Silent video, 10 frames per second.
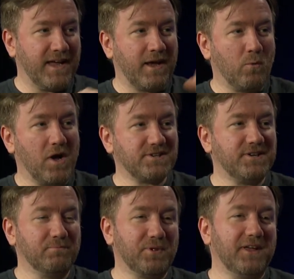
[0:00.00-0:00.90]
and I watched
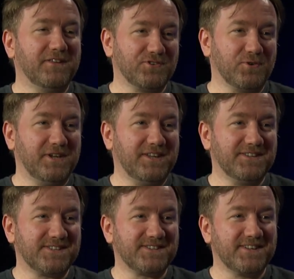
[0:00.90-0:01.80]
him play the
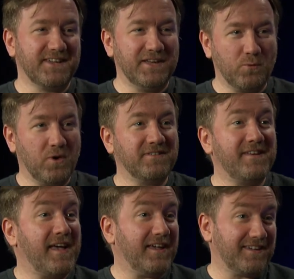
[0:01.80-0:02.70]
trees in one
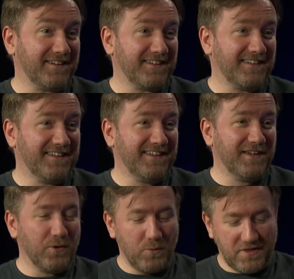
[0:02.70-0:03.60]
take
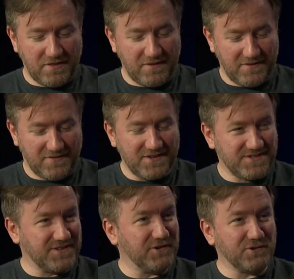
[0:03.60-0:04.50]
with
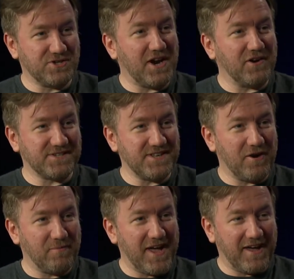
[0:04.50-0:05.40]
this little chair
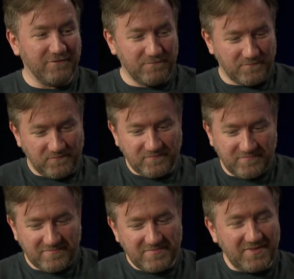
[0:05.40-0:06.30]
snare pad
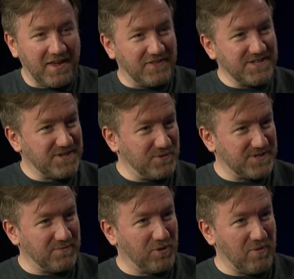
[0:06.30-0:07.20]
and these two
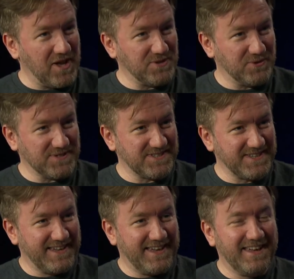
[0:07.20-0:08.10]
cymbal modules
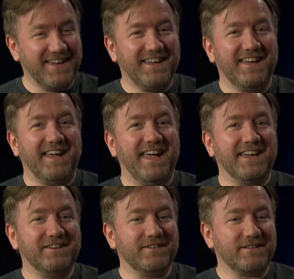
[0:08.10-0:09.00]

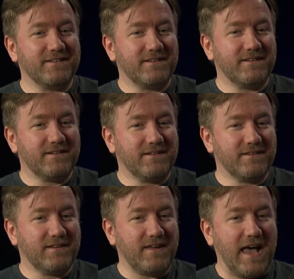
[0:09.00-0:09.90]
and
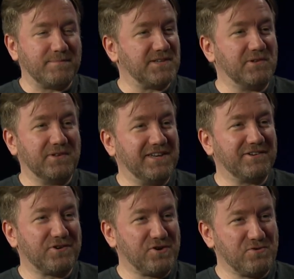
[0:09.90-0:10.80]
absolutely
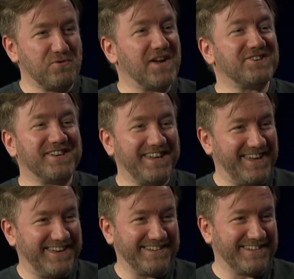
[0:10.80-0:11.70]
crushing
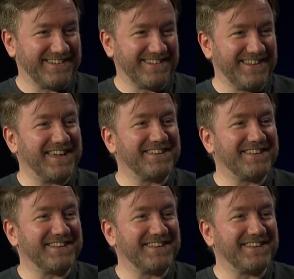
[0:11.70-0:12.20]
it, like